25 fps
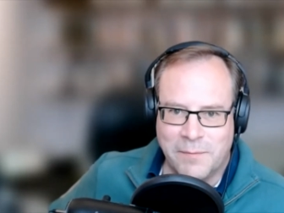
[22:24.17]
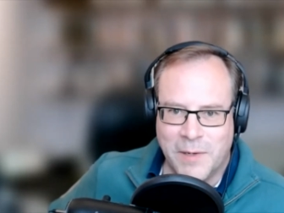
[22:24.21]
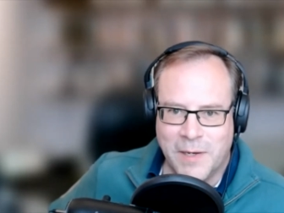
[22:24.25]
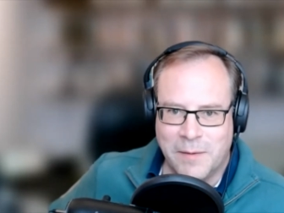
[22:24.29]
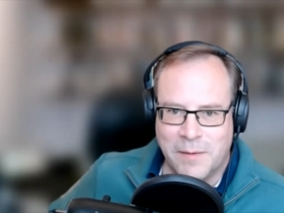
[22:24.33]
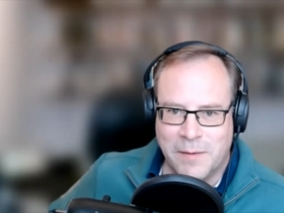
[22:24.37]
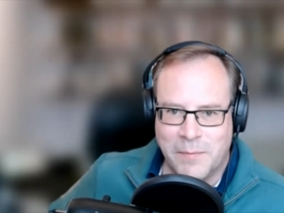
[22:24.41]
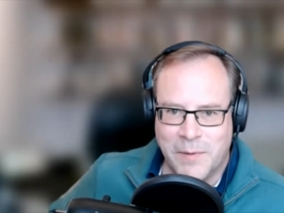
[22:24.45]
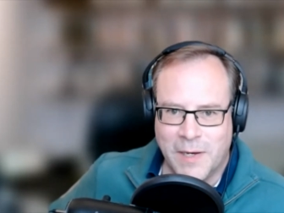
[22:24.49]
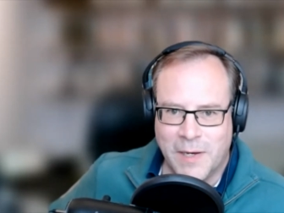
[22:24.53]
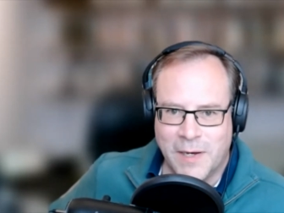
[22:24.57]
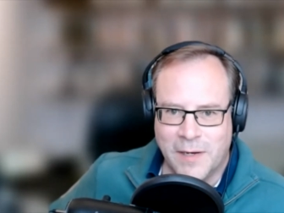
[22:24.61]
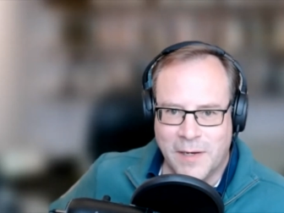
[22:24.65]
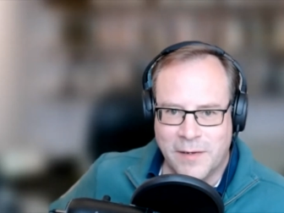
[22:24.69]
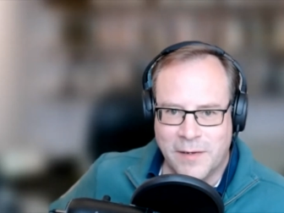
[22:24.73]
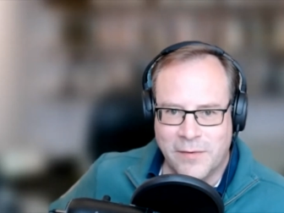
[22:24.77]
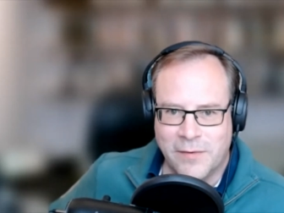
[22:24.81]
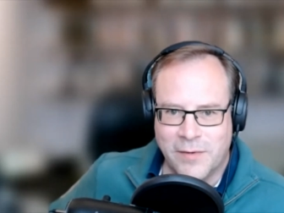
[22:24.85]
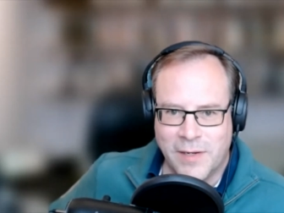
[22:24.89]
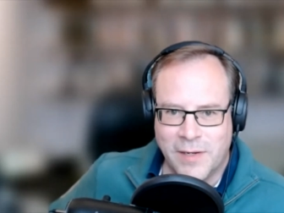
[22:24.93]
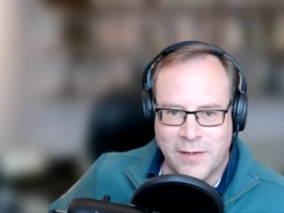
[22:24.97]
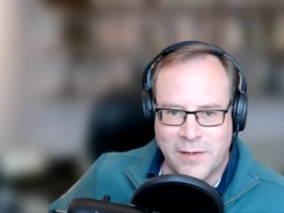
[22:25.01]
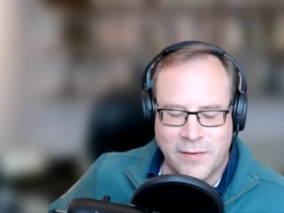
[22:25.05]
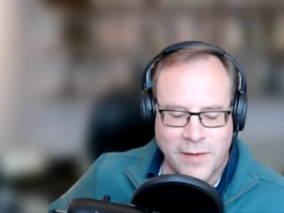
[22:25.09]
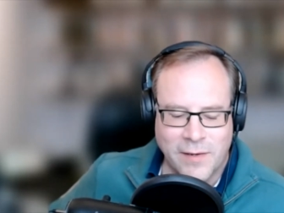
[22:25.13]
behind the
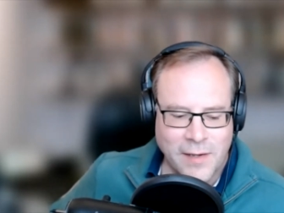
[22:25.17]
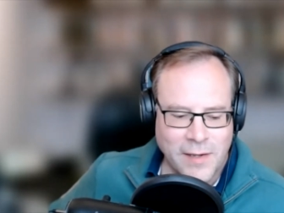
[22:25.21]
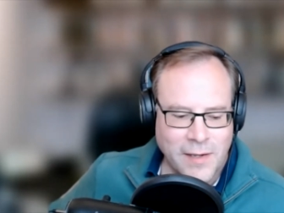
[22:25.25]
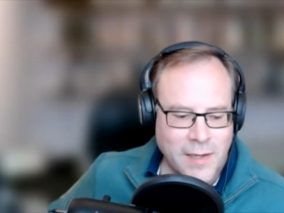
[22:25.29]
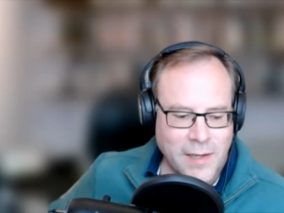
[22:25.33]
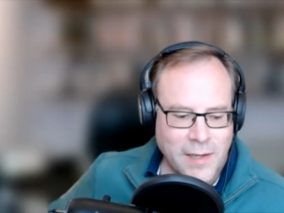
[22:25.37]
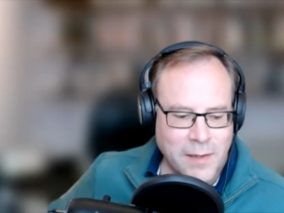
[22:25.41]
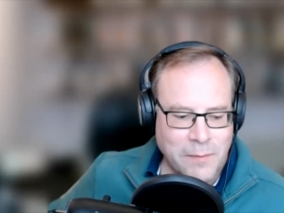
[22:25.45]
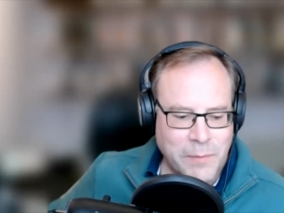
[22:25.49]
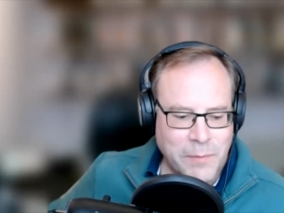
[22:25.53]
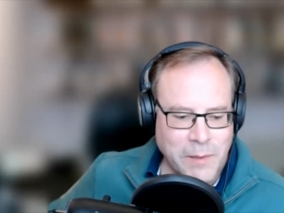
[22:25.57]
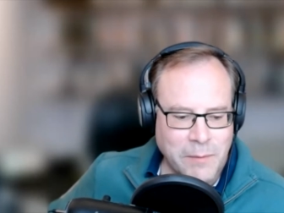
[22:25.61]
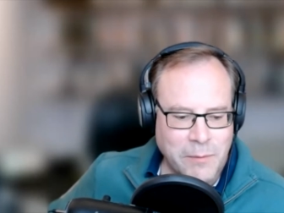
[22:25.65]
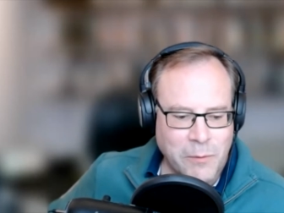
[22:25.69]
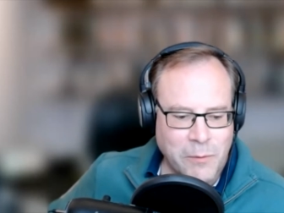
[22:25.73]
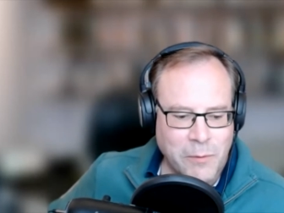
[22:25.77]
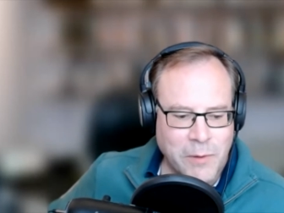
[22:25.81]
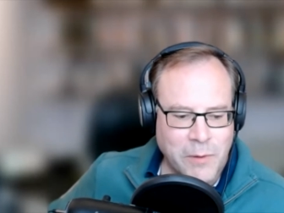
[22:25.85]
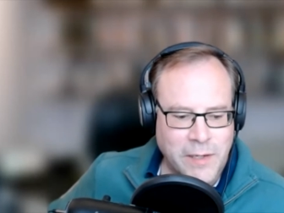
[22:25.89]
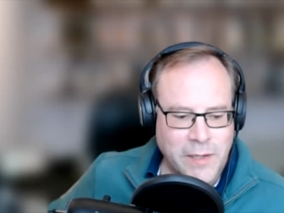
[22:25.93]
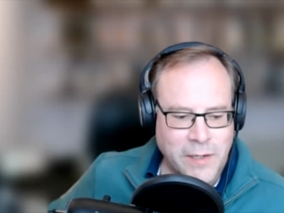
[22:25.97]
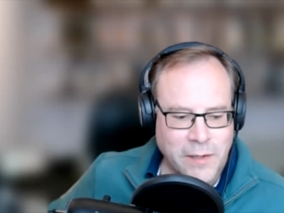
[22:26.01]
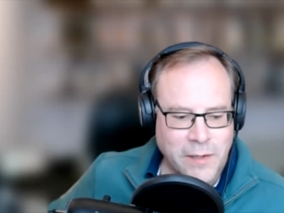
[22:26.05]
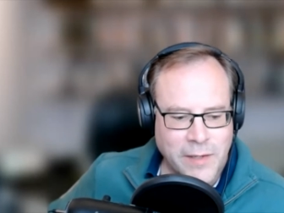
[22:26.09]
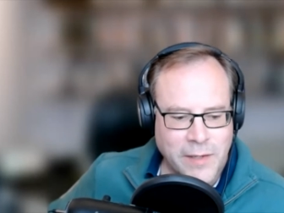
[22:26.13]
scenes, and people are
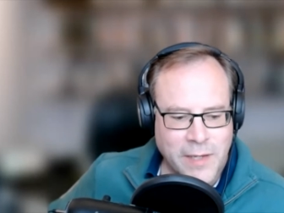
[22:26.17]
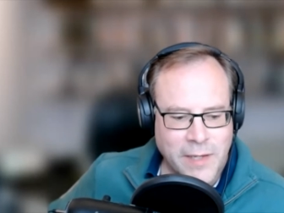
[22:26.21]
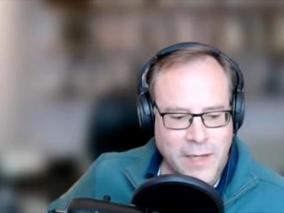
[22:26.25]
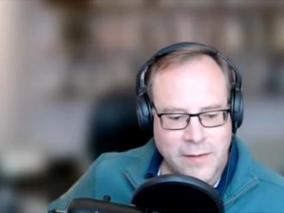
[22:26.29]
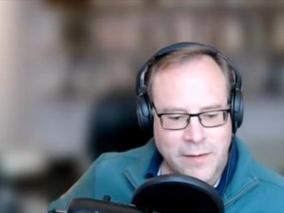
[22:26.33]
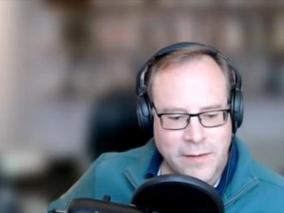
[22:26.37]
working on that.